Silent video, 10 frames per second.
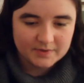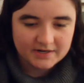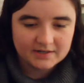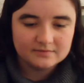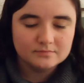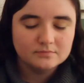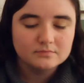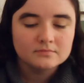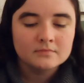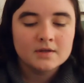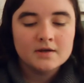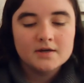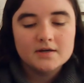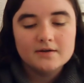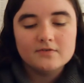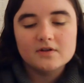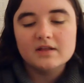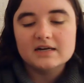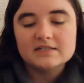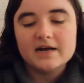wear." For a
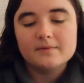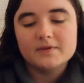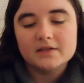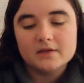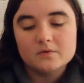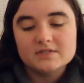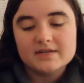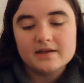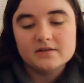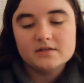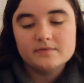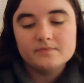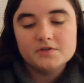long time, Ling Ling was silent.